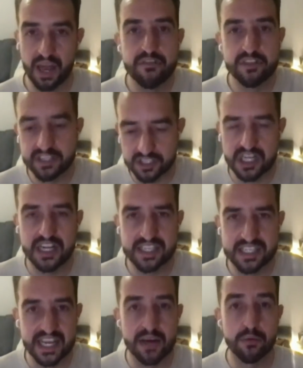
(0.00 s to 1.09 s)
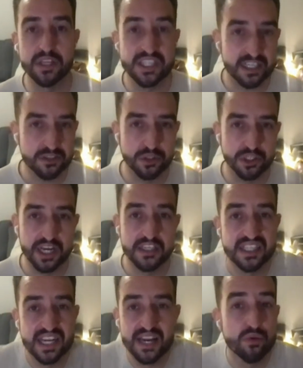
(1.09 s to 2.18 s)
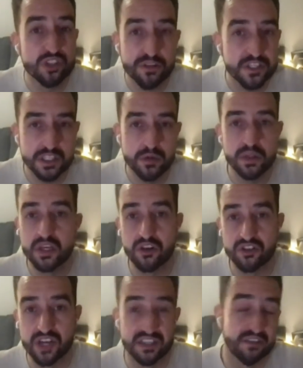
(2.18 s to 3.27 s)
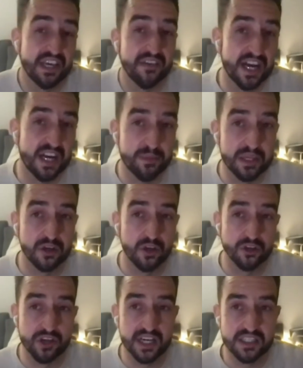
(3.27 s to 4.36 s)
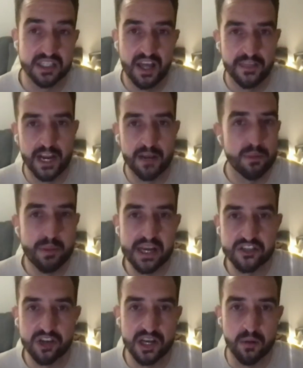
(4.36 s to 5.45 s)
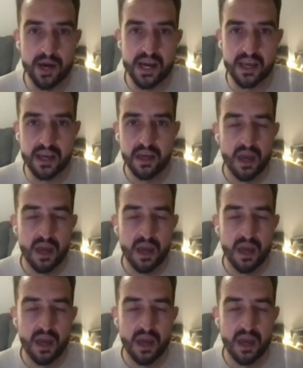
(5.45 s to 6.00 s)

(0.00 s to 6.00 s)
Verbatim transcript: Everything just clicked into gear with the tactical changes, and it was nothing to do with the contract. I think if it had been the contract, they'd have been better straight away.